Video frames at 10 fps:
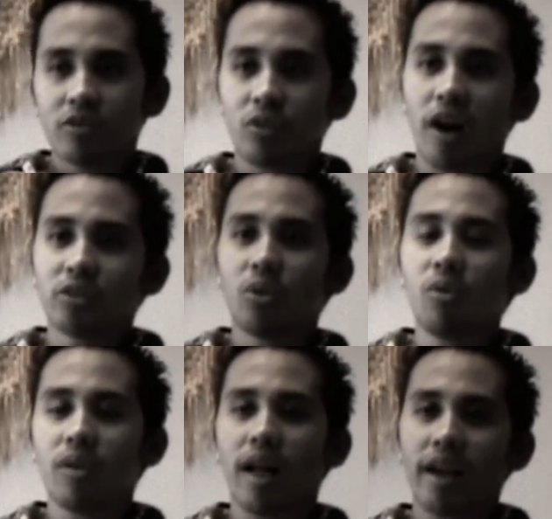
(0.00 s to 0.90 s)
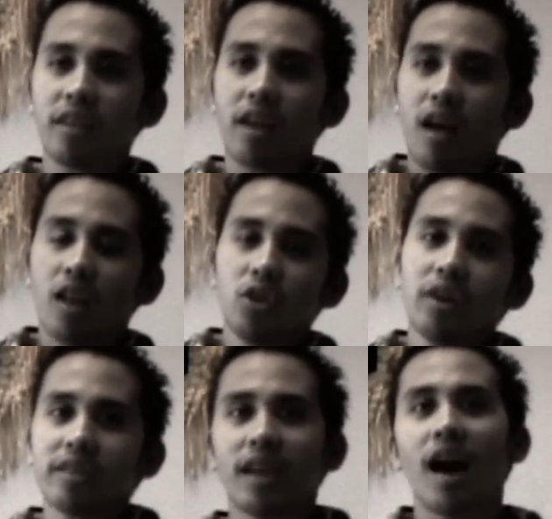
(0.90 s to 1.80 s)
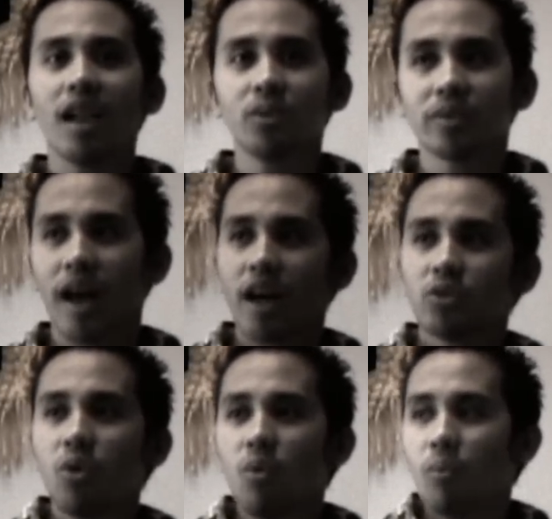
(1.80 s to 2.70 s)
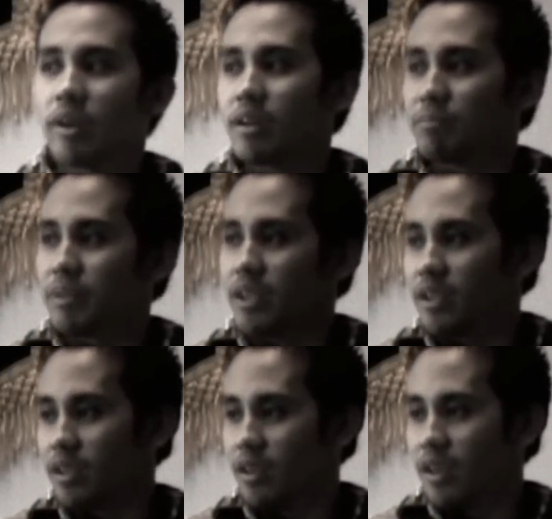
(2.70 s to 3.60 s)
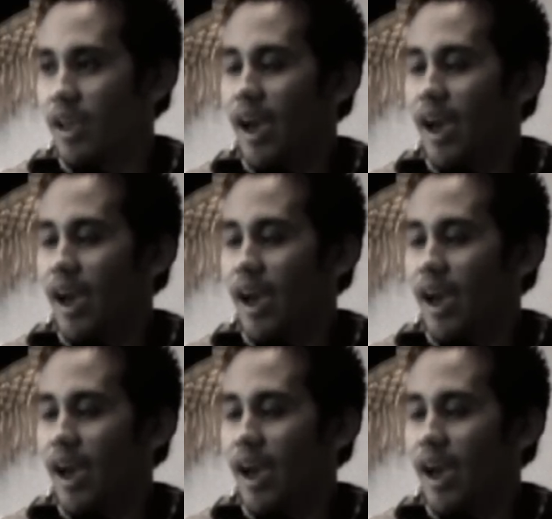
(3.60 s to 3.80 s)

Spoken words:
So I look at the Hollywood, I don't want to be,